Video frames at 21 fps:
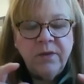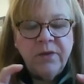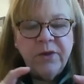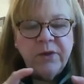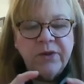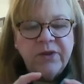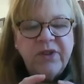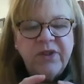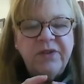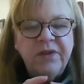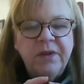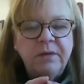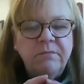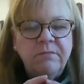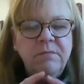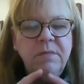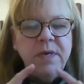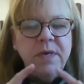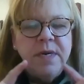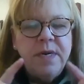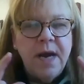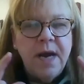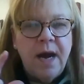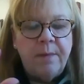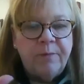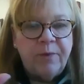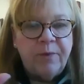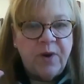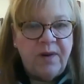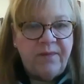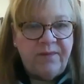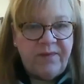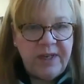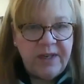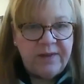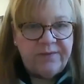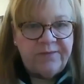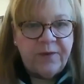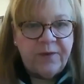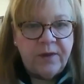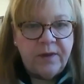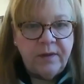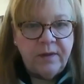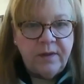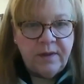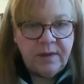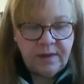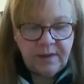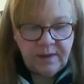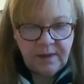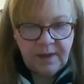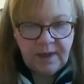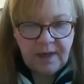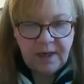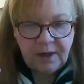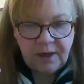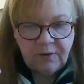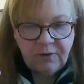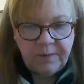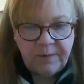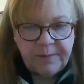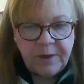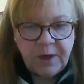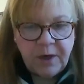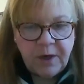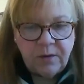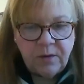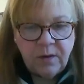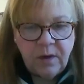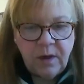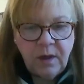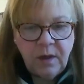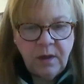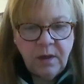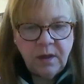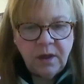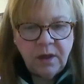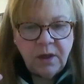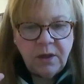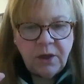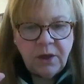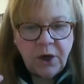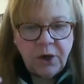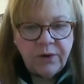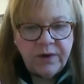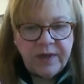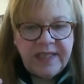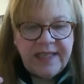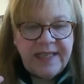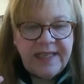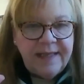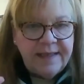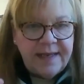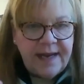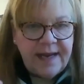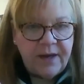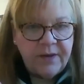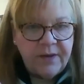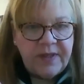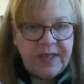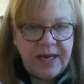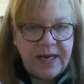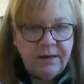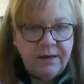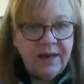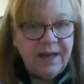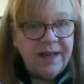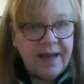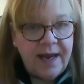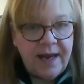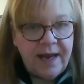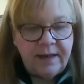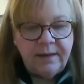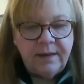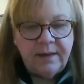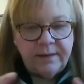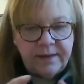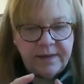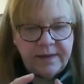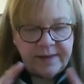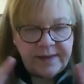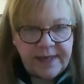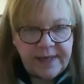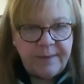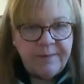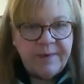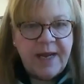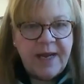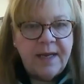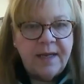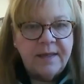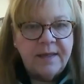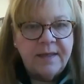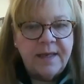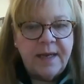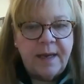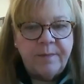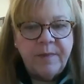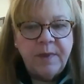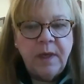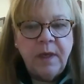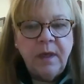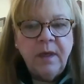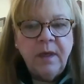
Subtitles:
There's a number of different cryptocurrencies out there, again, on the same concept.